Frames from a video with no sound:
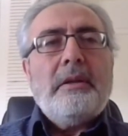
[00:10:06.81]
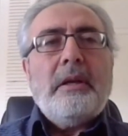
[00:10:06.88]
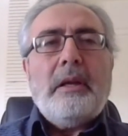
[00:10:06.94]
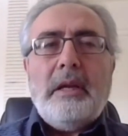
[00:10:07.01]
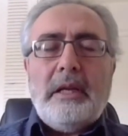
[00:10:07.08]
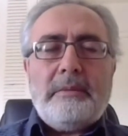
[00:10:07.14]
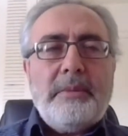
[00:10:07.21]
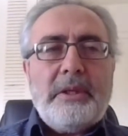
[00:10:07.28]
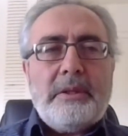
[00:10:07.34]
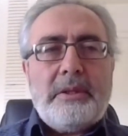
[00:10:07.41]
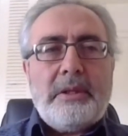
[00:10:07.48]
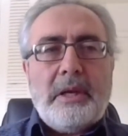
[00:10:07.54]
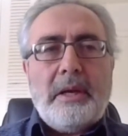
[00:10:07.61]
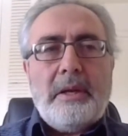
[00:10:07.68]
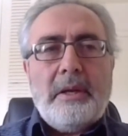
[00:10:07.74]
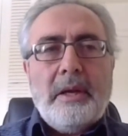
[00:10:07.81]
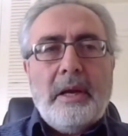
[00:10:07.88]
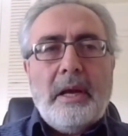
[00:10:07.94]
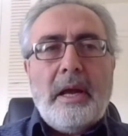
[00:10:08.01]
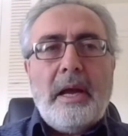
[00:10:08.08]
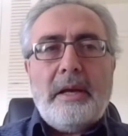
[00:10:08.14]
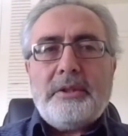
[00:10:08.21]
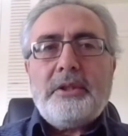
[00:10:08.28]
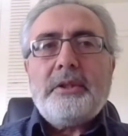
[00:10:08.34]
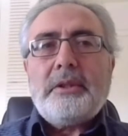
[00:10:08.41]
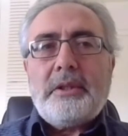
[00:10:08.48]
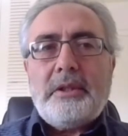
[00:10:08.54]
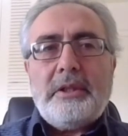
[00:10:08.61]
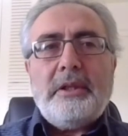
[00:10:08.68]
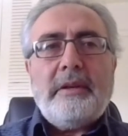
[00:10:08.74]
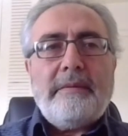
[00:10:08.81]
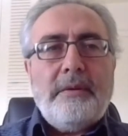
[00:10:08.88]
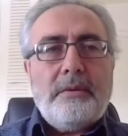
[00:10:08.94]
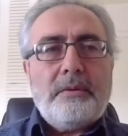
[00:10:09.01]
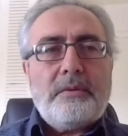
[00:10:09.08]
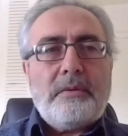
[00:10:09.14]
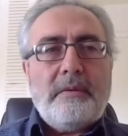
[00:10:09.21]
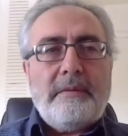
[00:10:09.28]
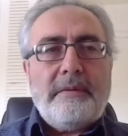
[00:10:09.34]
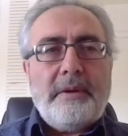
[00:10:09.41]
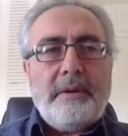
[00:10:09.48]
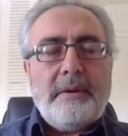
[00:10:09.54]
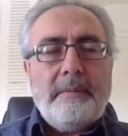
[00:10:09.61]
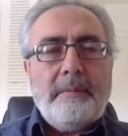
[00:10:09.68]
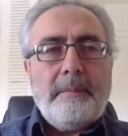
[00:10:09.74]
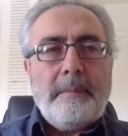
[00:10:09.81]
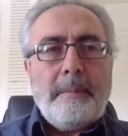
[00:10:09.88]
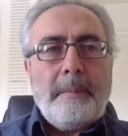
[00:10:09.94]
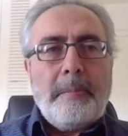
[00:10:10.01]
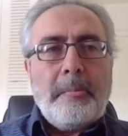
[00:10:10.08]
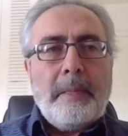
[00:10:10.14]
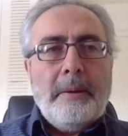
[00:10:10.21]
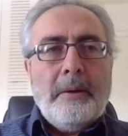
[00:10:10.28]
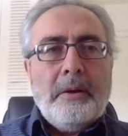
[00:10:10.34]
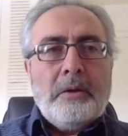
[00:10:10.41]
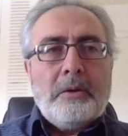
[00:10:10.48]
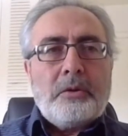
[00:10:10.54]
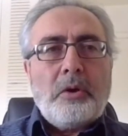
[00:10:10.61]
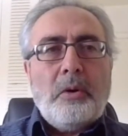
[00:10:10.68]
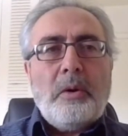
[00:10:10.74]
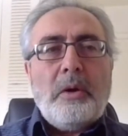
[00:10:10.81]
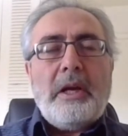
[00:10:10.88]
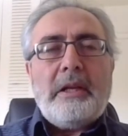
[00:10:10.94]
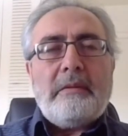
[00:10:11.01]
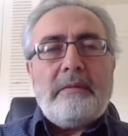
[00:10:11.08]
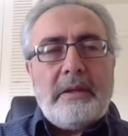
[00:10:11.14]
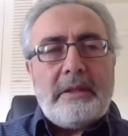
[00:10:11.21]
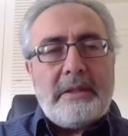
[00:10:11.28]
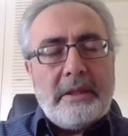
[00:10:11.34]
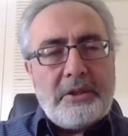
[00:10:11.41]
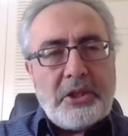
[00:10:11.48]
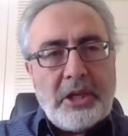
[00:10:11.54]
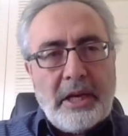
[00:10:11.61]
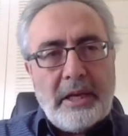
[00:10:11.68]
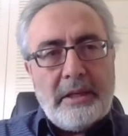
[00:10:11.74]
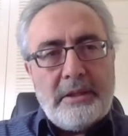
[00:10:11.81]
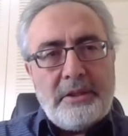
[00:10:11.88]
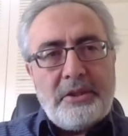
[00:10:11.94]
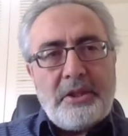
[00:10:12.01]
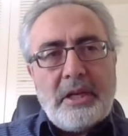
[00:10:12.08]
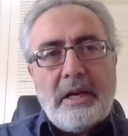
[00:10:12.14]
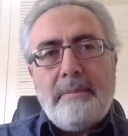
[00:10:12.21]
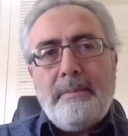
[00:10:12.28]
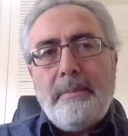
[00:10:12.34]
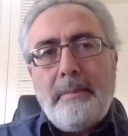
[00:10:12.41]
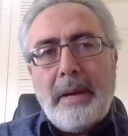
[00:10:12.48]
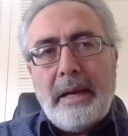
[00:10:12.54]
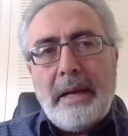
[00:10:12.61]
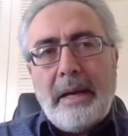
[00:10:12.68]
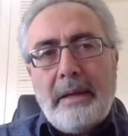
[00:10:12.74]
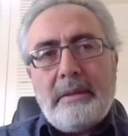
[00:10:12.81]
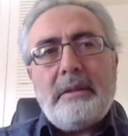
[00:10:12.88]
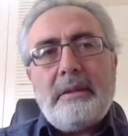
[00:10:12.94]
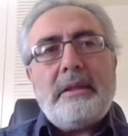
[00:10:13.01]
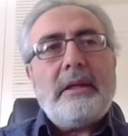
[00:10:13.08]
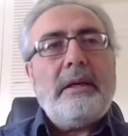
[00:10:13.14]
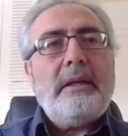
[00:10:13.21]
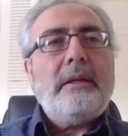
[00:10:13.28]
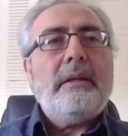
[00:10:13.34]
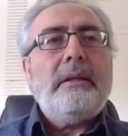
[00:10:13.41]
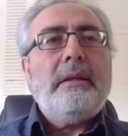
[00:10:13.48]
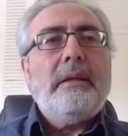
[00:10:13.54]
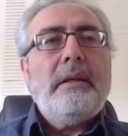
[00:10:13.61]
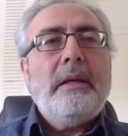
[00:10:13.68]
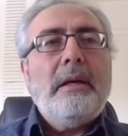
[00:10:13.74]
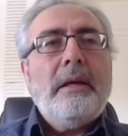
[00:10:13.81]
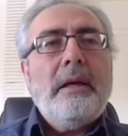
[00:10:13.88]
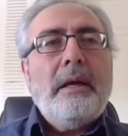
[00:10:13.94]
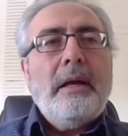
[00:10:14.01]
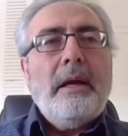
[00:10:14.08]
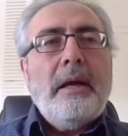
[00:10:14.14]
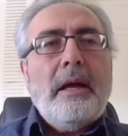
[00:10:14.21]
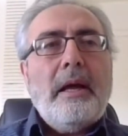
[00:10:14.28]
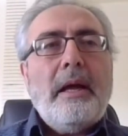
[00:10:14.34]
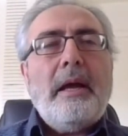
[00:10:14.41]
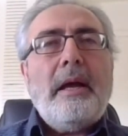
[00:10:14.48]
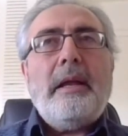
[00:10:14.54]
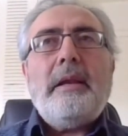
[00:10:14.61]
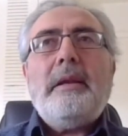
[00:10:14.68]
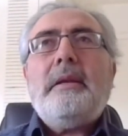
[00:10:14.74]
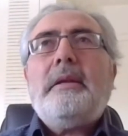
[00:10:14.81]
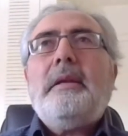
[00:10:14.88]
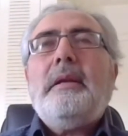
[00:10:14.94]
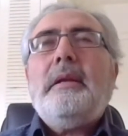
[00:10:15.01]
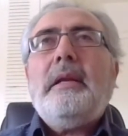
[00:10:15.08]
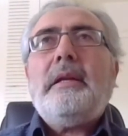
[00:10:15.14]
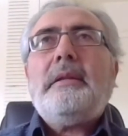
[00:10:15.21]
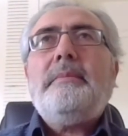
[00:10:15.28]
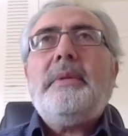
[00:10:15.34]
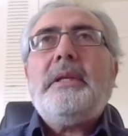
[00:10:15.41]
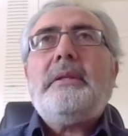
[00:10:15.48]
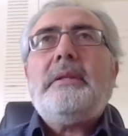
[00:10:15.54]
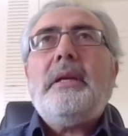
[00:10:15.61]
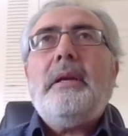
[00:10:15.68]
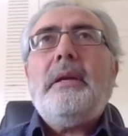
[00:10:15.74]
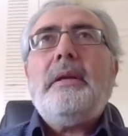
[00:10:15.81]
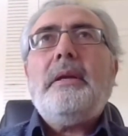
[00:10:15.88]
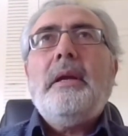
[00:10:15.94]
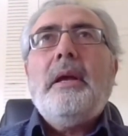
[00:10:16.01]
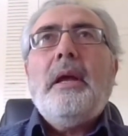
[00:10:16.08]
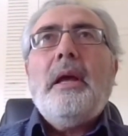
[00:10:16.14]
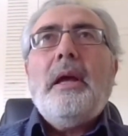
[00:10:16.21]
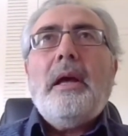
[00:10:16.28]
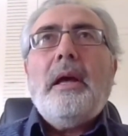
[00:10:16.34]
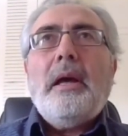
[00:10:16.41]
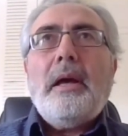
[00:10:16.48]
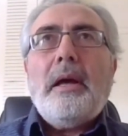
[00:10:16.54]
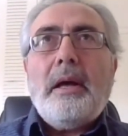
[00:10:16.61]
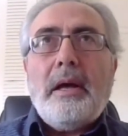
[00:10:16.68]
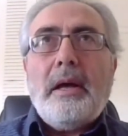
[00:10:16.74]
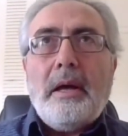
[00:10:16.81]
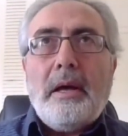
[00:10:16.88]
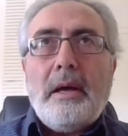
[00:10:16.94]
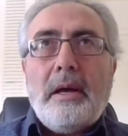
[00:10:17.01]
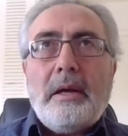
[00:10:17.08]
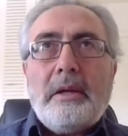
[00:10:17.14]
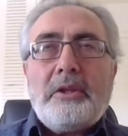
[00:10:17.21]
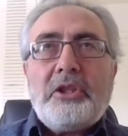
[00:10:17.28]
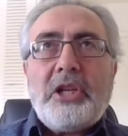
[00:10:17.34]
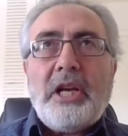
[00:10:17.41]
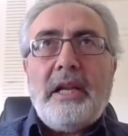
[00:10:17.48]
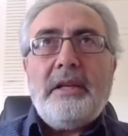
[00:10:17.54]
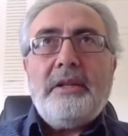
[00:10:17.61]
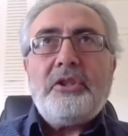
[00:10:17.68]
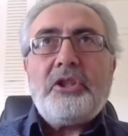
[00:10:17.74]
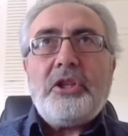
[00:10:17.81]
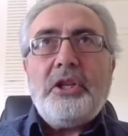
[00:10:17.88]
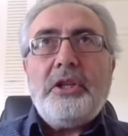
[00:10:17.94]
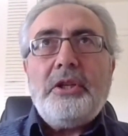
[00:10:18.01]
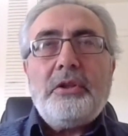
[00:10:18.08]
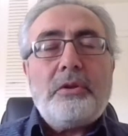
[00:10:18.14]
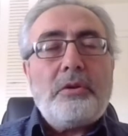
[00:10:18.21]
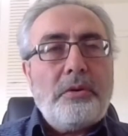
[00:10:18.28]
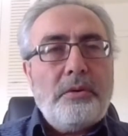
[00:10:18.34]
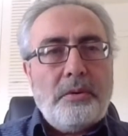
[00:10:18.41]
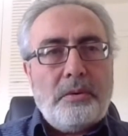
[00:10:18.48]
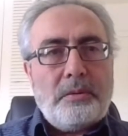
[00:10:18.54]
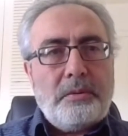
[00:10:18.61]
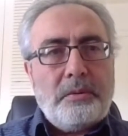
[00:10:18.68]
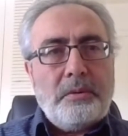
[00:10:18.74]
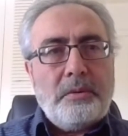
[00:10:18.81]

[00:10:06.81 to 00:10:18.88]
Let me say ancient Greek philosophy. So it was a challenge, a mental and, let me say, challenge in thought.